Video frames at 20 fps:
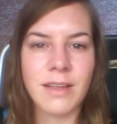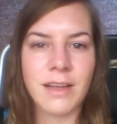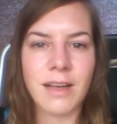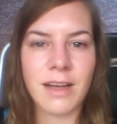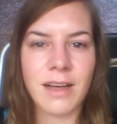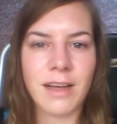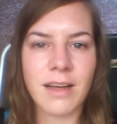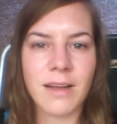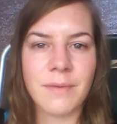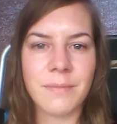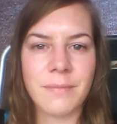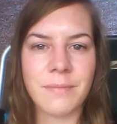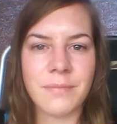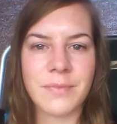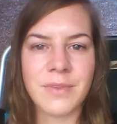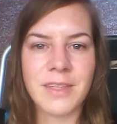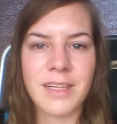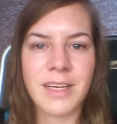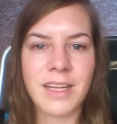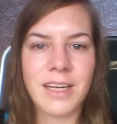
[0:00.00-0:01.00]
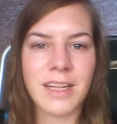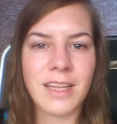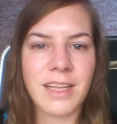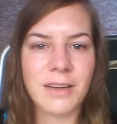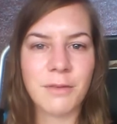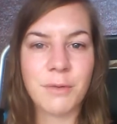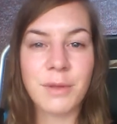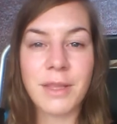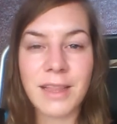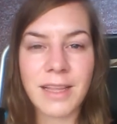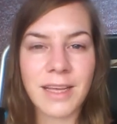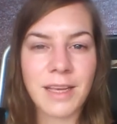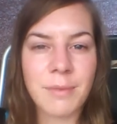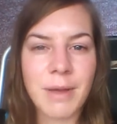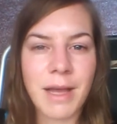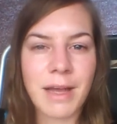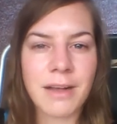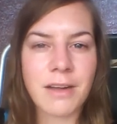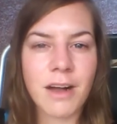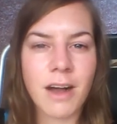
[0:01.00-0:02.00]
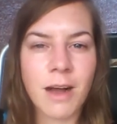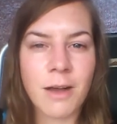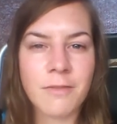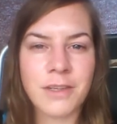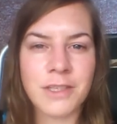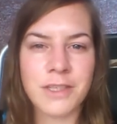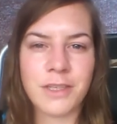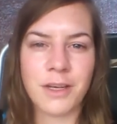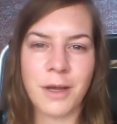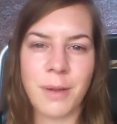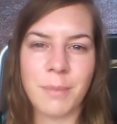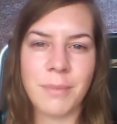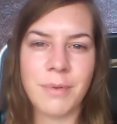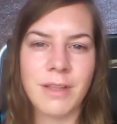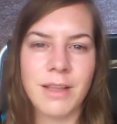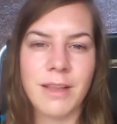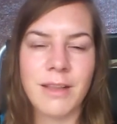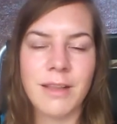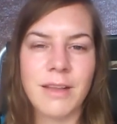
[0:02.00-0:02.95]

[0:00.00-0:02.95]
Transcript: kind of like a really laid back coffee shop.